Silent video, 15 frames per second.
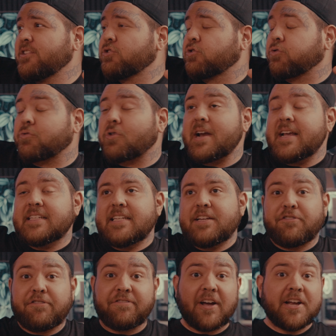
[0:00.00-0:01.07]
crazy
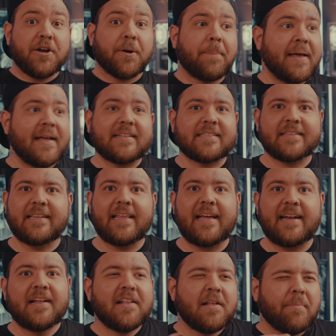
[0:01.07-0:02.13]
fire pits
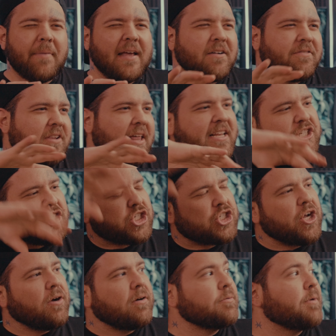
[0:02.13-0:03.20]
lit, made of like
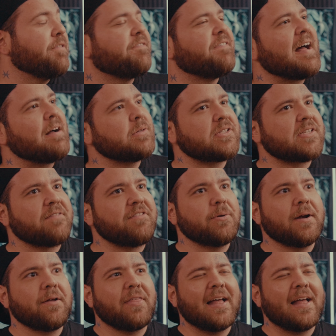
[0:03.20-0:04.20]
stone with fountains everywhere.